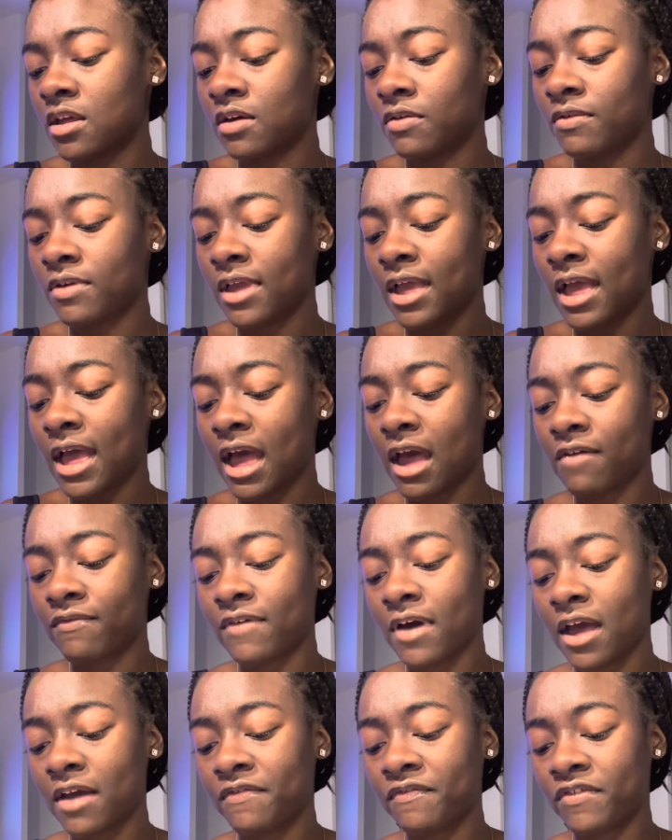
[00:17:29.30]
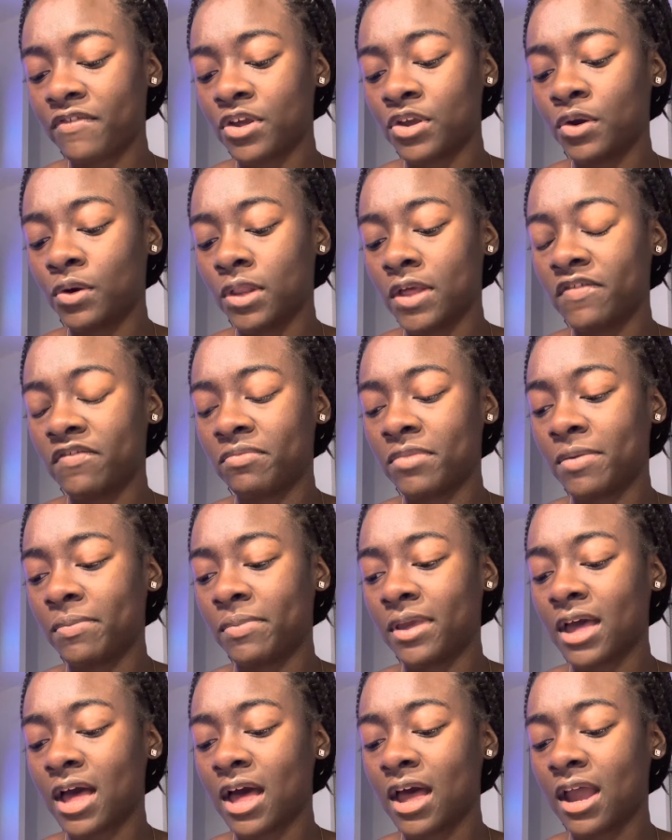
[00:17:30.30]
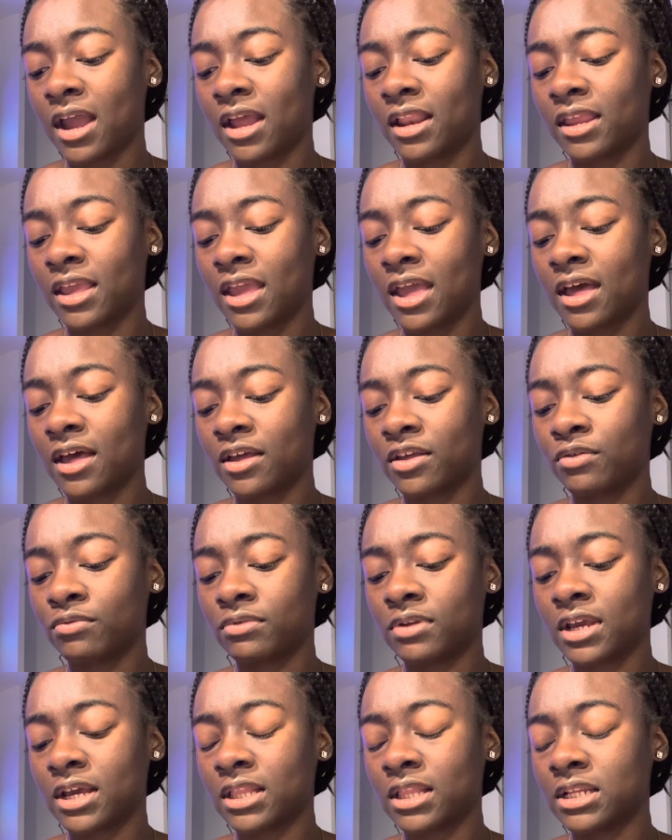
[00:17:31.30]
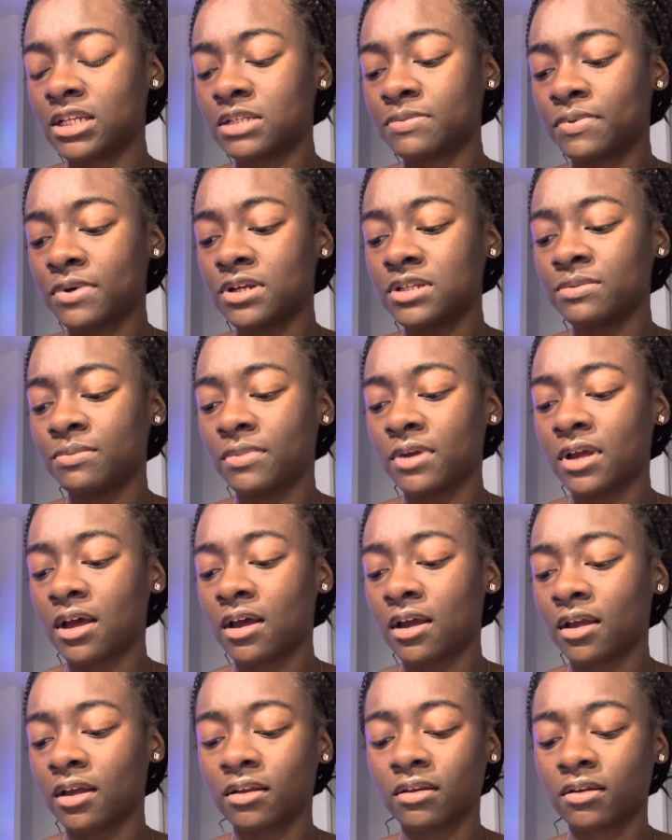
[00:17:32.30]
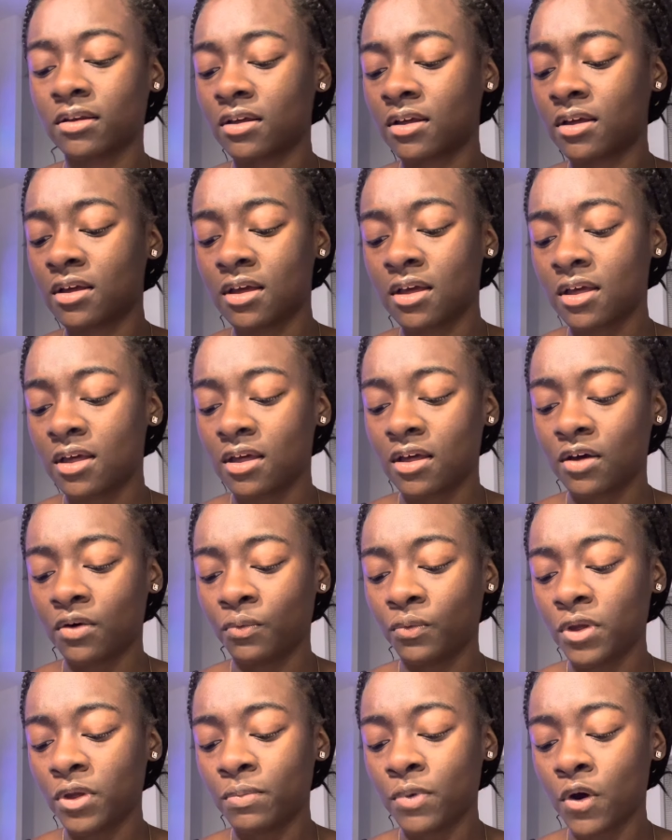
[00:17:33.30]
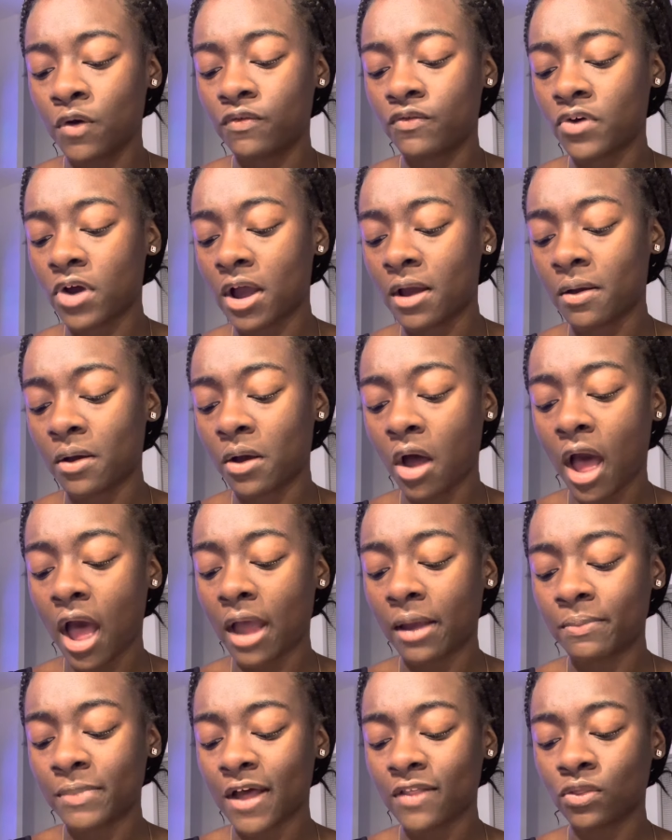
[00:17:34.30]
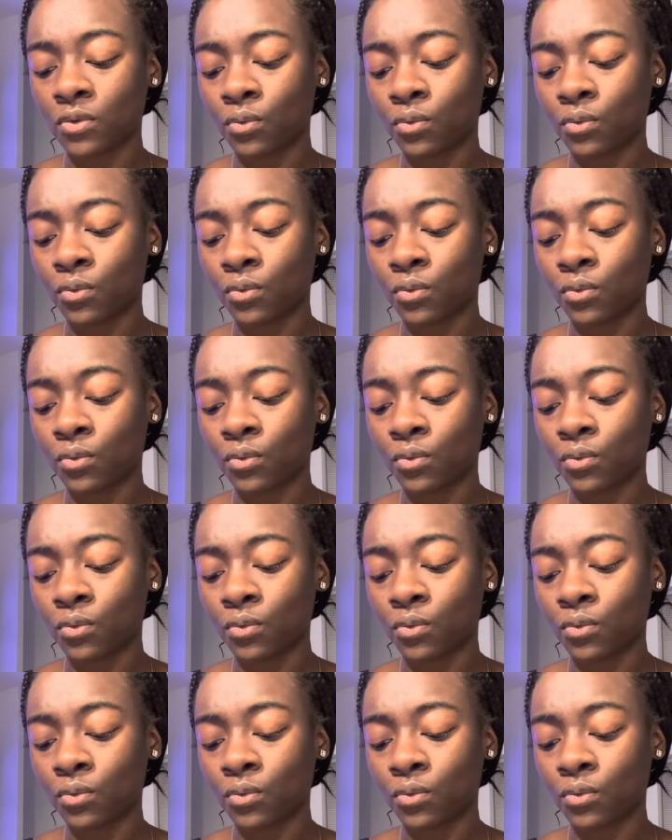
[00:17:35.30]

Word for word: We have, I feel you leave me behind. Yeah, you did leave this person behind. We both know I, I'm not the